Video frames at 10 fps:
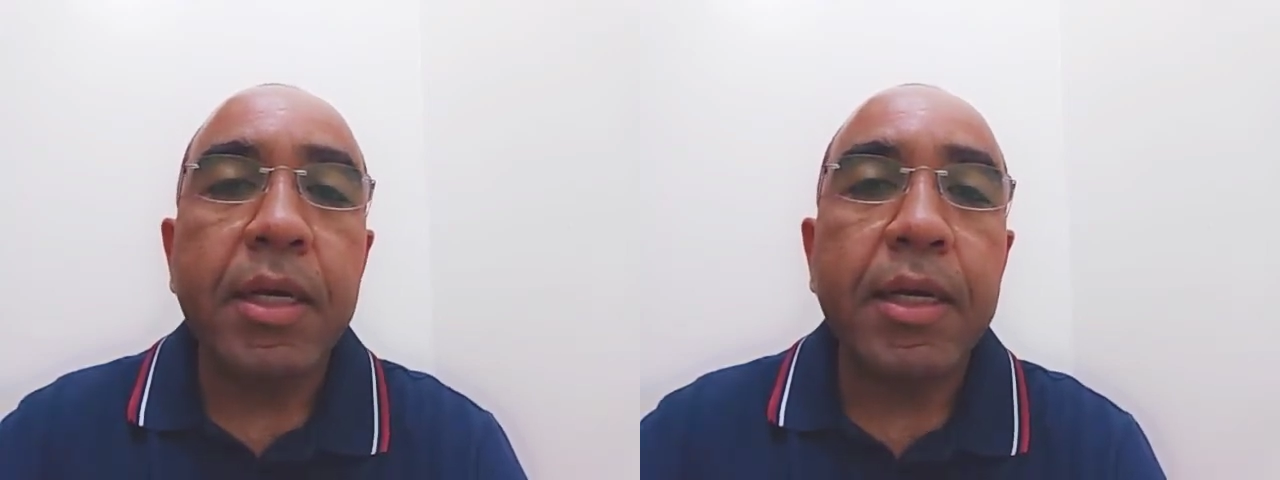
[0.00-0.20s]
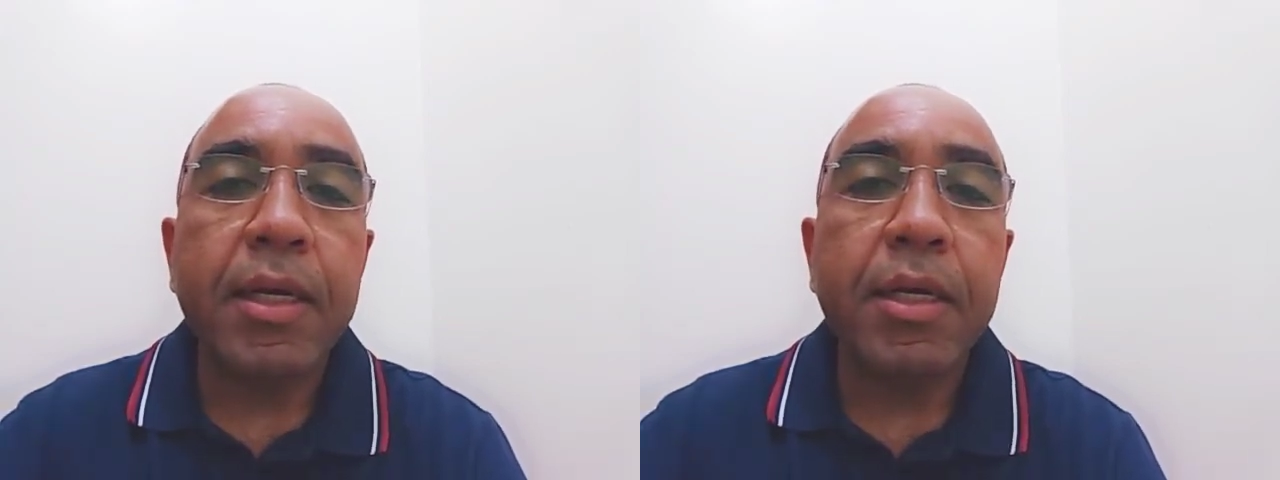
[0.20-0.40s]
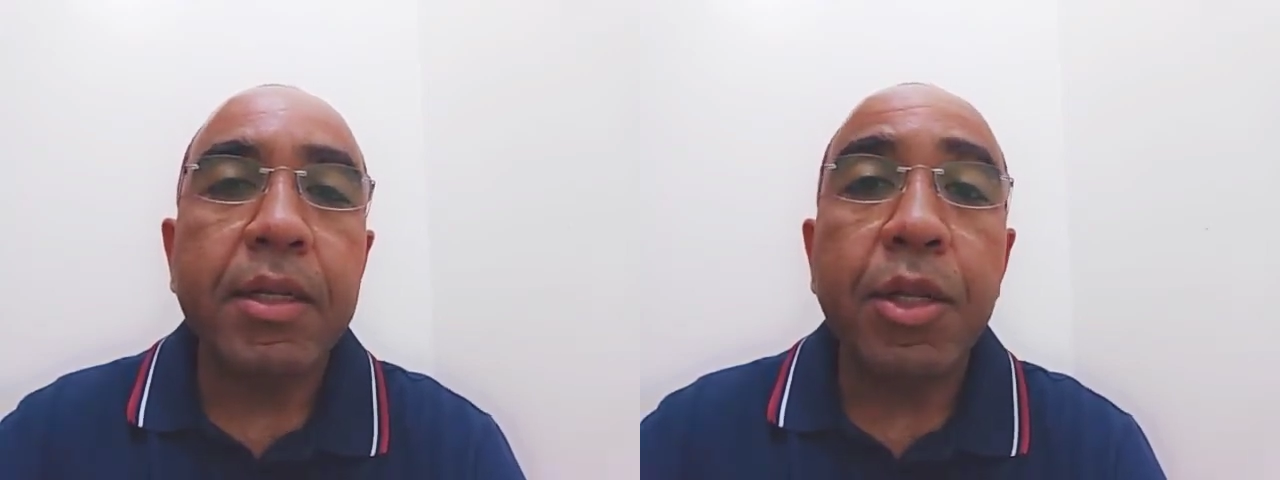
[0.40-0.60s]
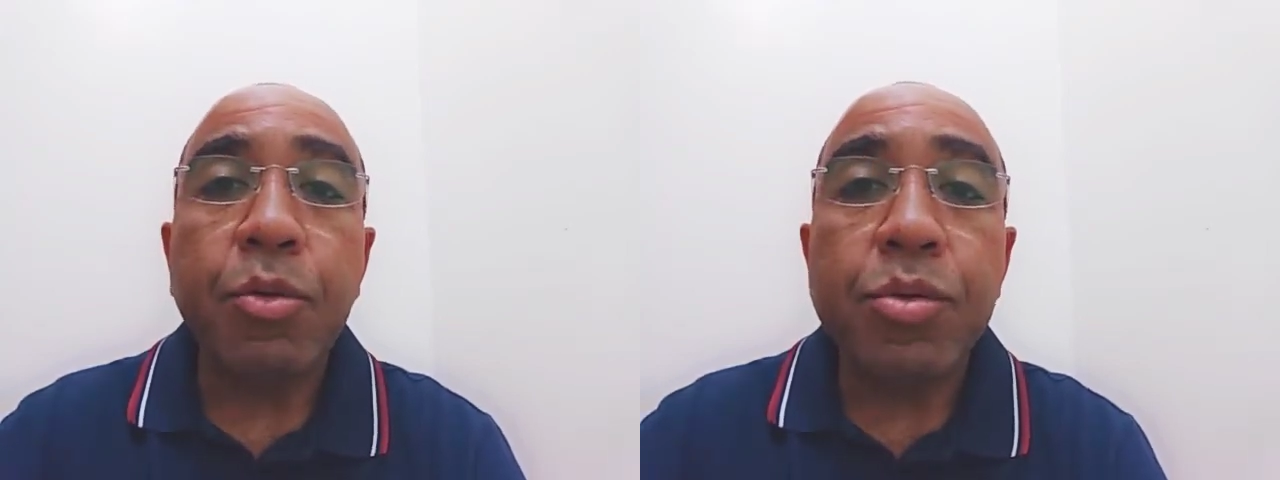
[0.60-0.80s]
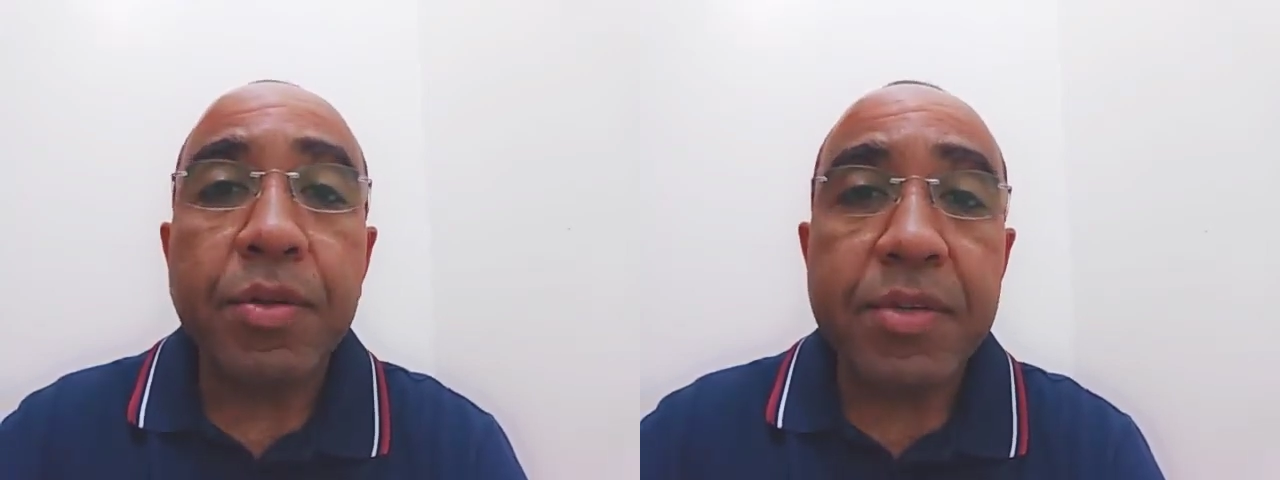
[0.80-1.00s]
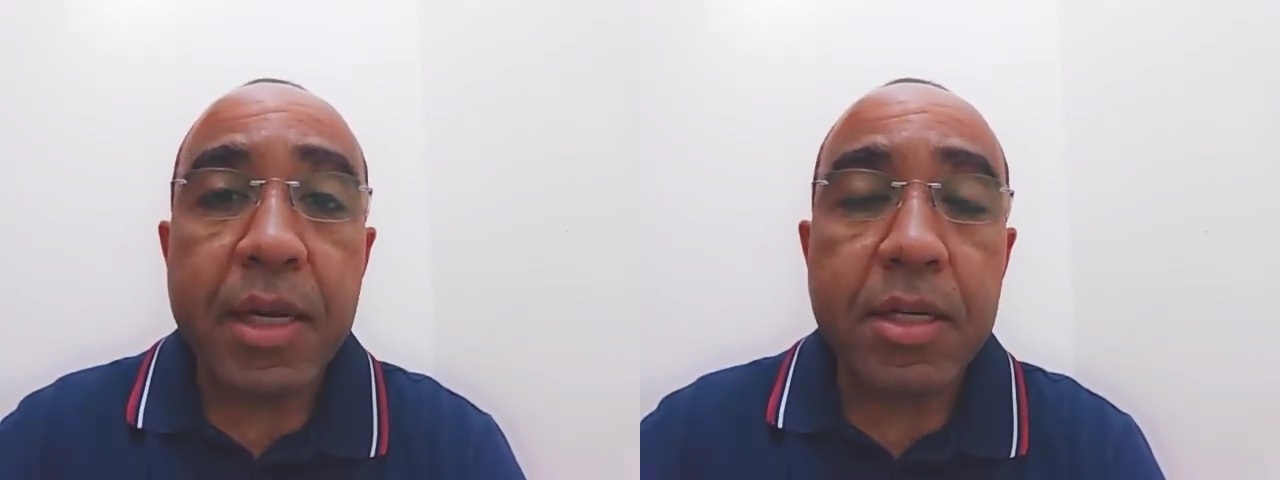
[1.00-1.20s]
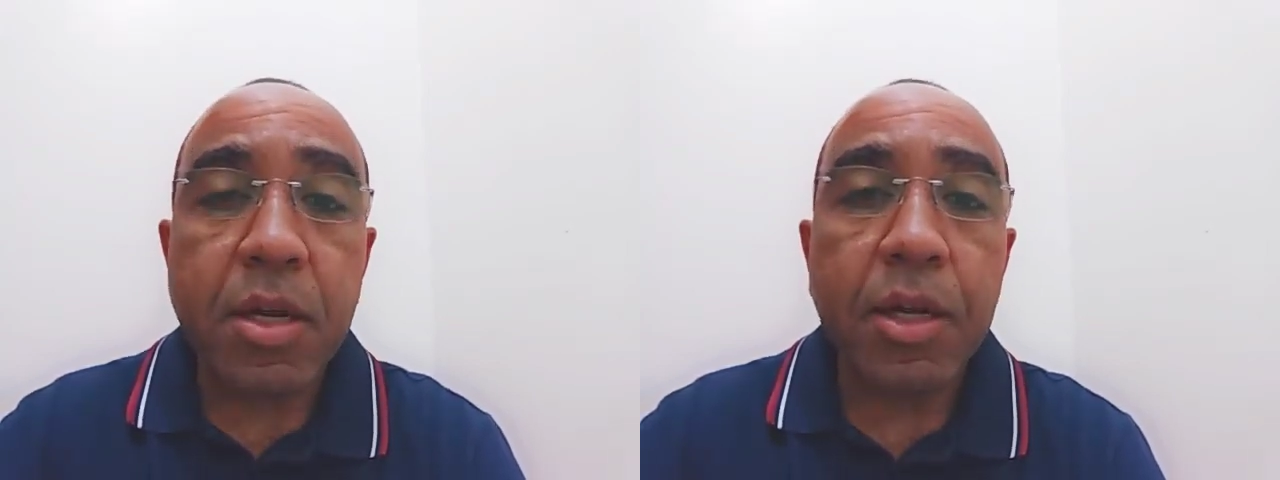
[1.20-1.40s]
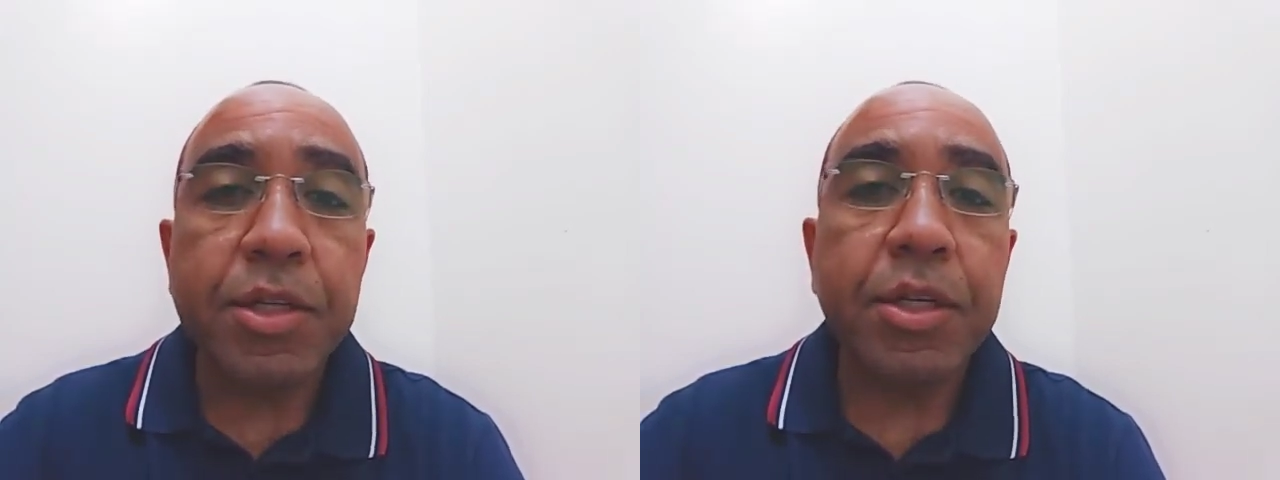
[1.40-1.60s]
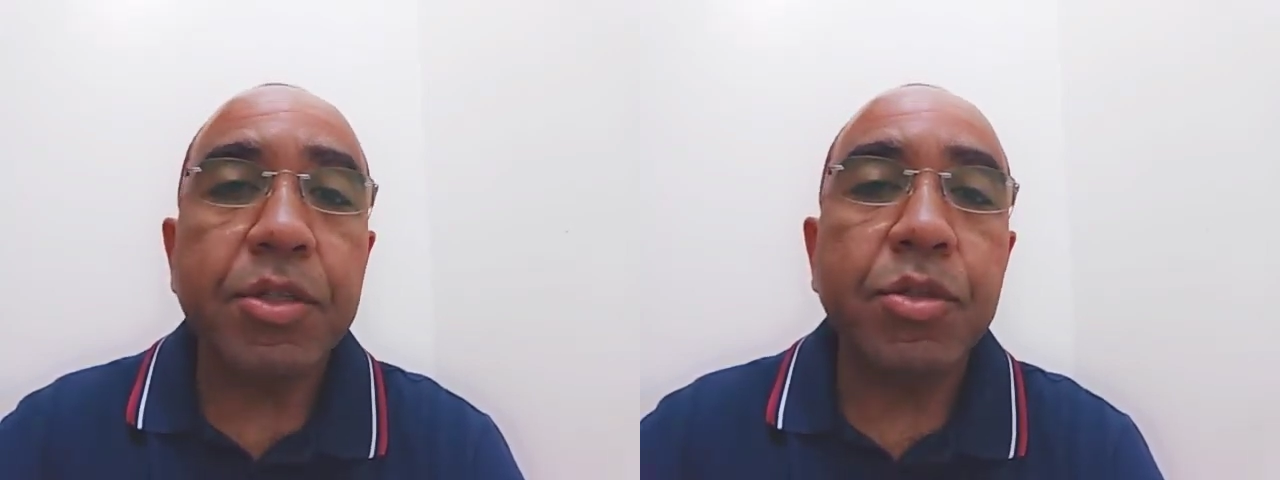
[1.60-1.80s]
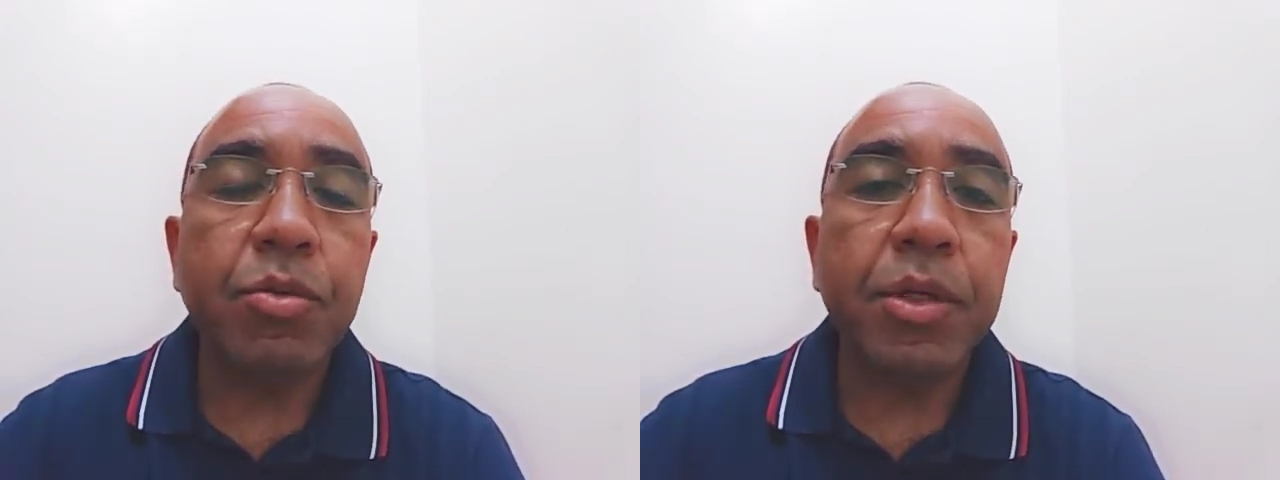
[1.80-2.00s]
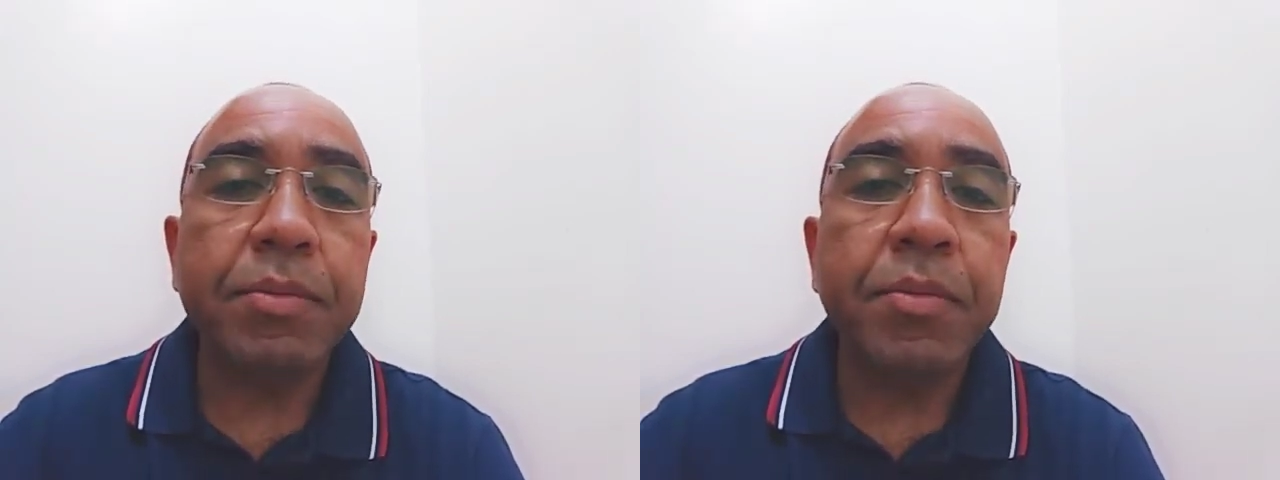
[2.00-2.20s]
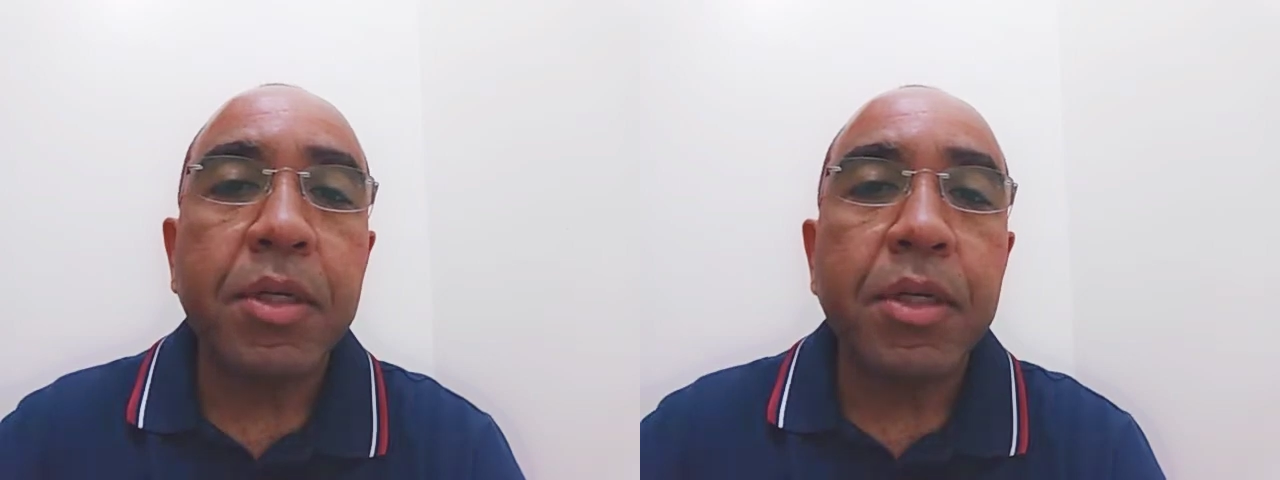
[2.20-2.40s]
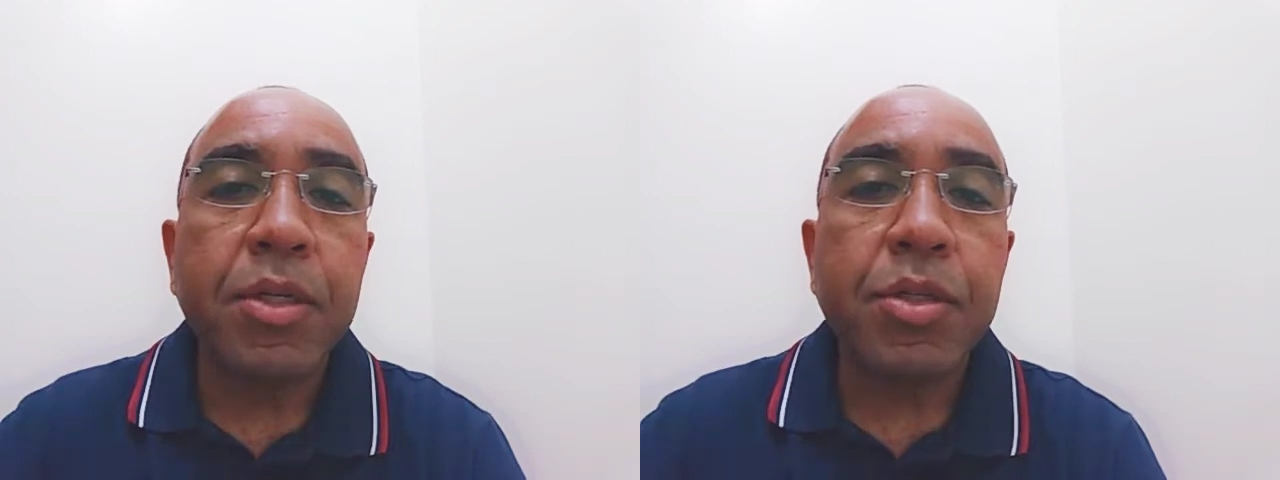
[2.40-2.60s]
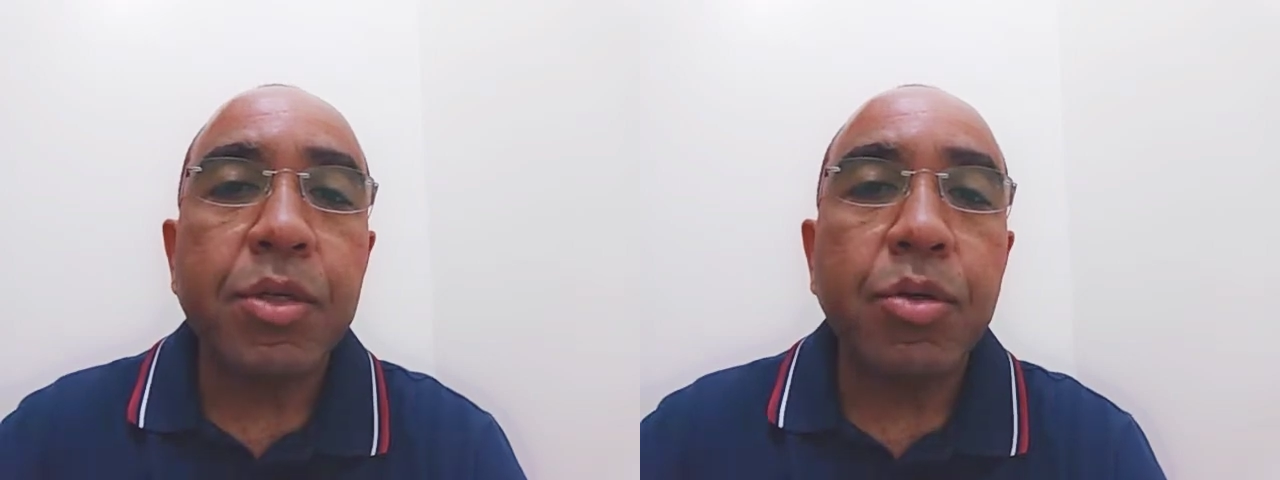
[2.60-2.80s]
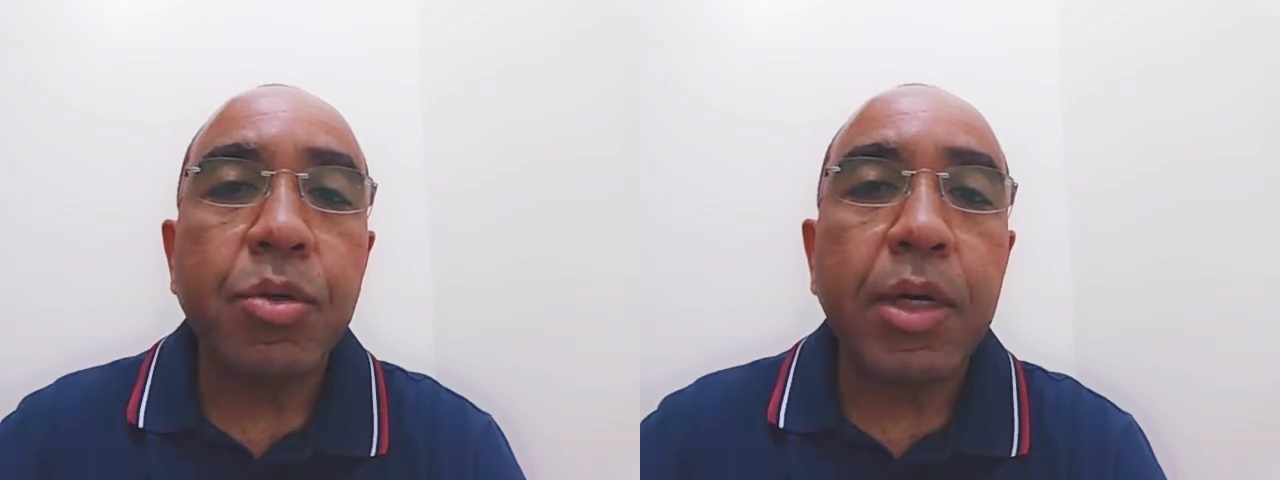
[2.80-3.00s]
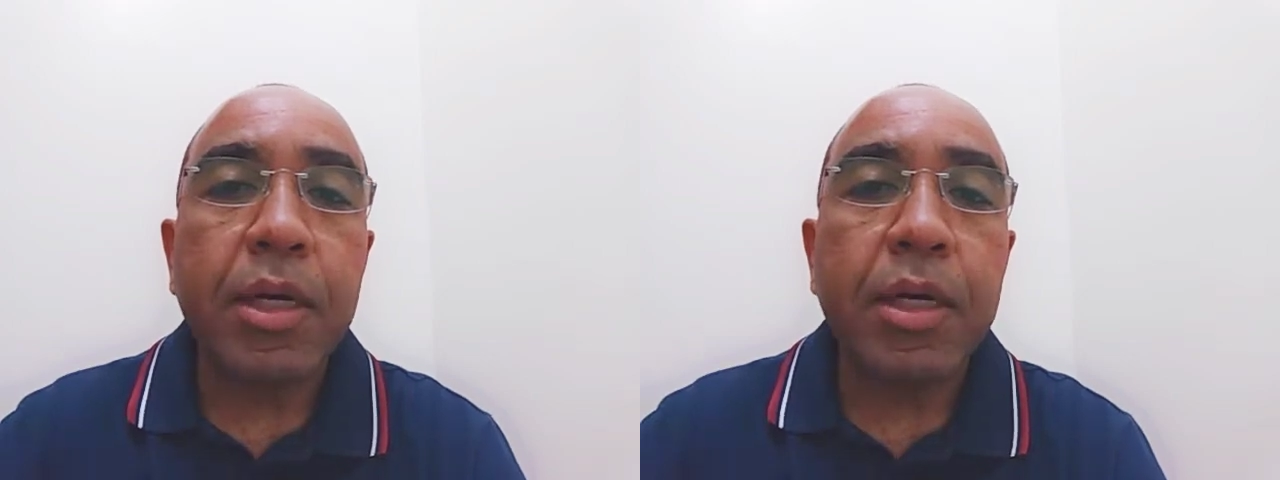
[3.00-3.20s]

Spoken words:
the use of technology, and so on. So